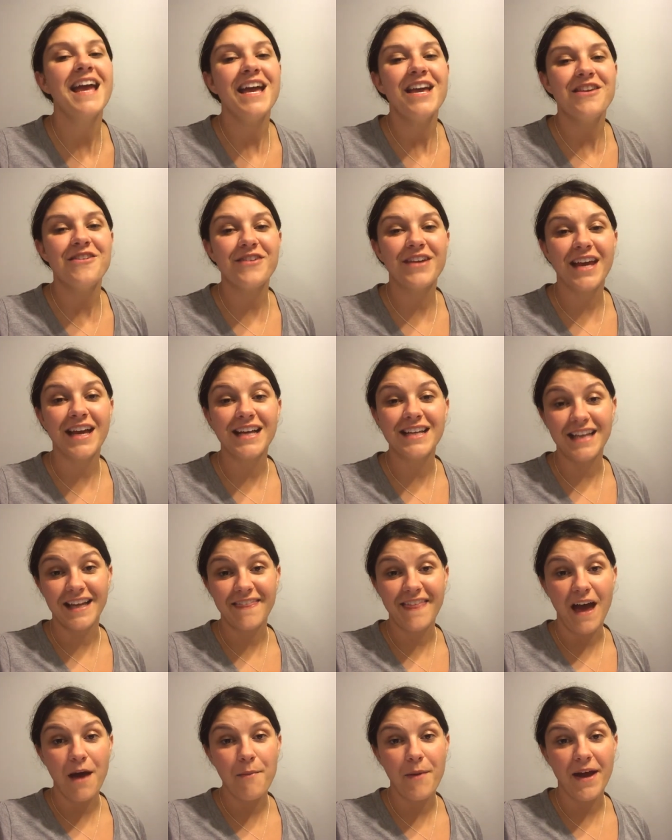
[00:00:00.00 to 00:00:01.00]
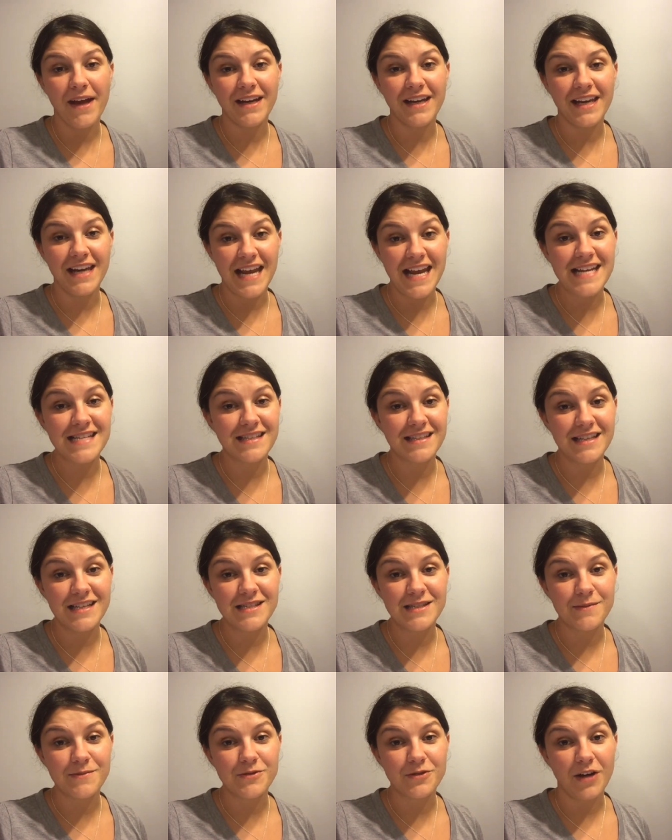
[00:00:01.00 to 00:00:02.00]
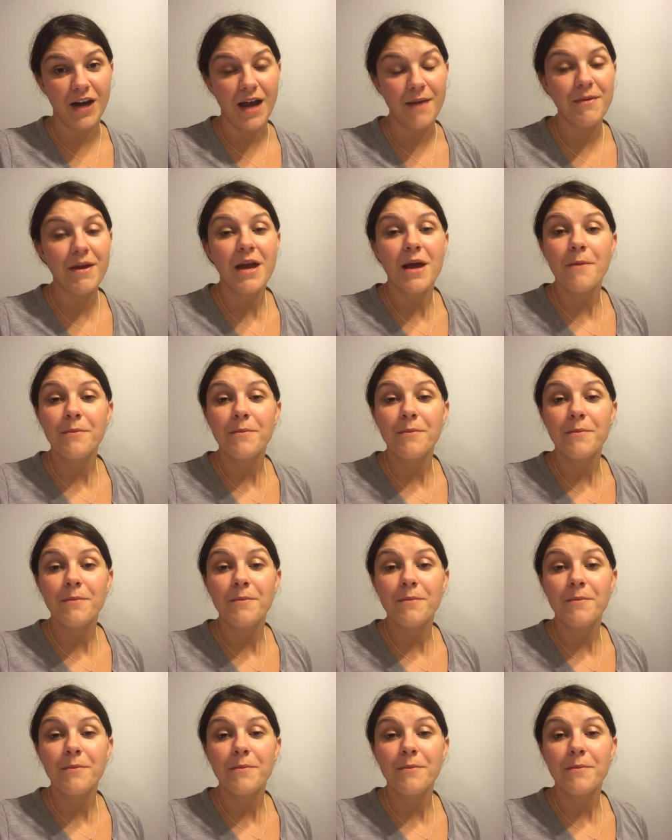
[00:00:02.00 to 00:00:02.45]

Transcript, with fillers: You can click that button and easily subscribe.